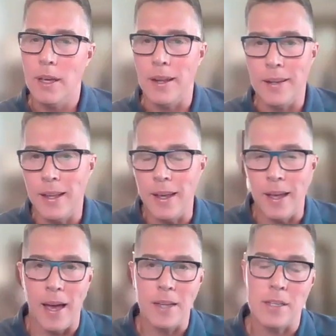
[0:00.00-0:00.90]
and
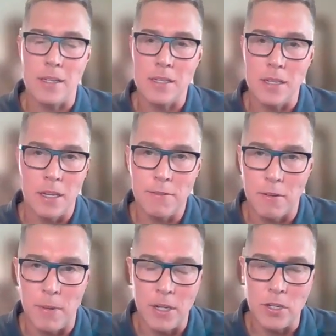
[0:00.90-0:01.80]
getting access to
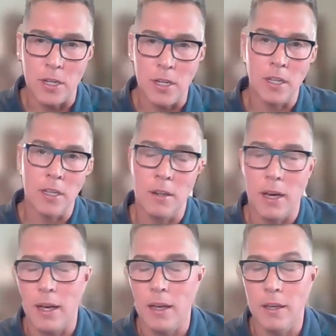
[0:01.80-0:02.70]
information,
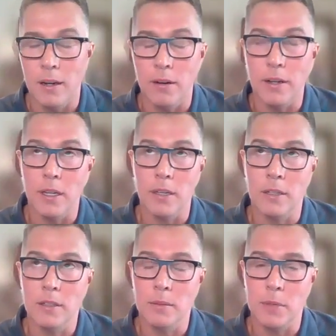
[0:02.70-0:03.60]
in a
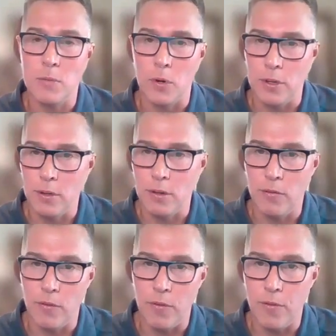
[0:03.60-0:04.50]
much more
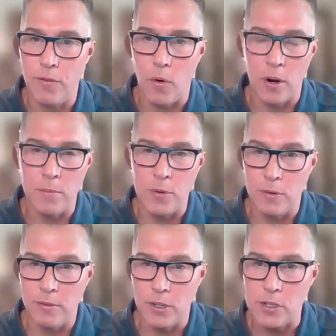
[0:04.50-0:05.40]
uniform,
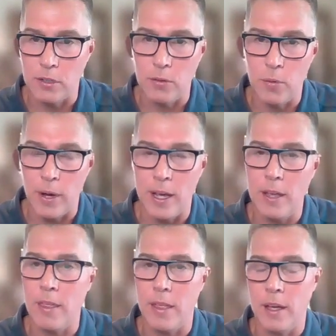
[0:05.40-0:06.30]
universal
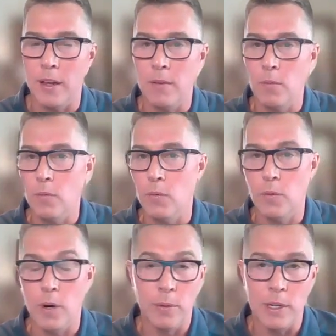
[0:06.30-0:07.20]
way than
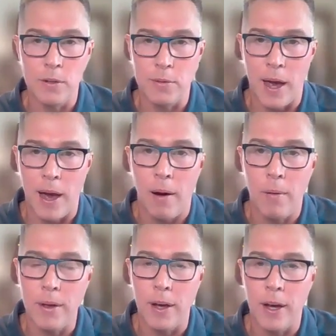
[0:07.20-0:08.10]
what we do now.